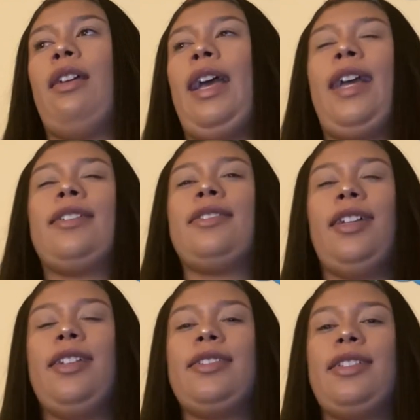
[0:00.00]
act
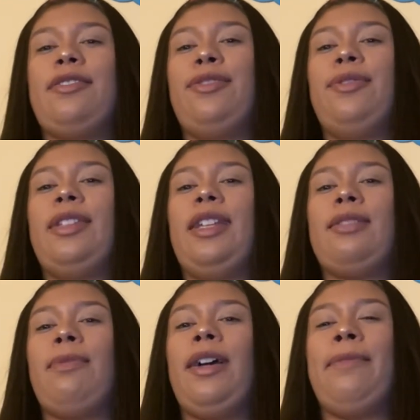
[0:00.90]
sus and do things
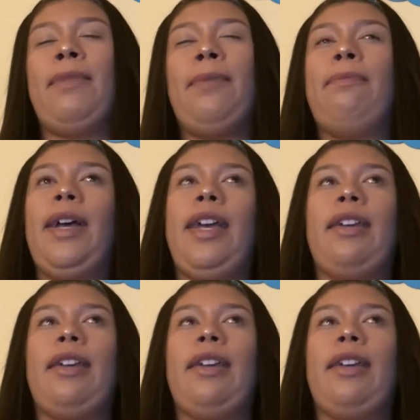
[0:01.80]
behind my back.